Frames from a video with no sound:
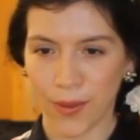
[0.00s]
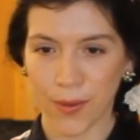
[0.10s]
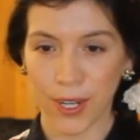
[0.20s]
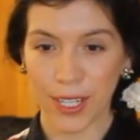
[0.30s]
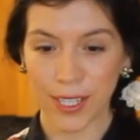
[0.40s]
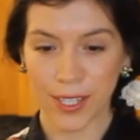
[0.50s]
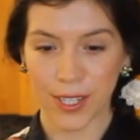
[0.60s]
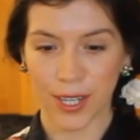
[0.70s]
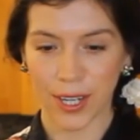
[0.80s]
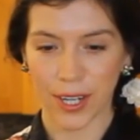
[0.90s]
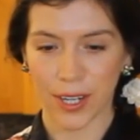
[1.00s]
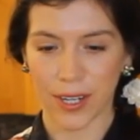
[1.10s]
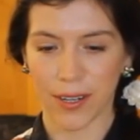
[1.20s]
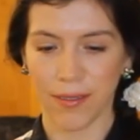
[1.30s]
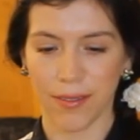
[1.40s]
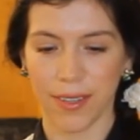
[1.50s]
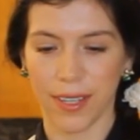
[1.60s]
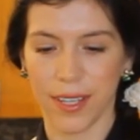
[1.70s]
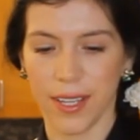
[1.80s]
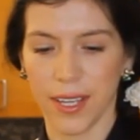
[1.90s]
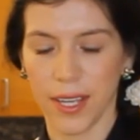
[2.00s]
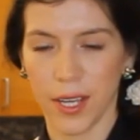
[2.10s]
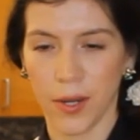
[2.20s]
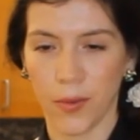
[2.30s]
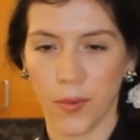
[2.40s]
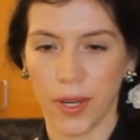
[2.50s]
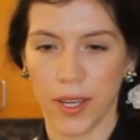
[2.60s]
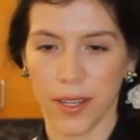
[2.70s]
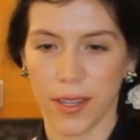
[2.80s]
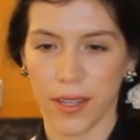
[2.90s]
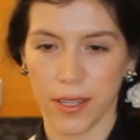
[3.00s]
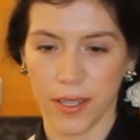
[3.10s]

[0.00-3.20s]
we're going to start off with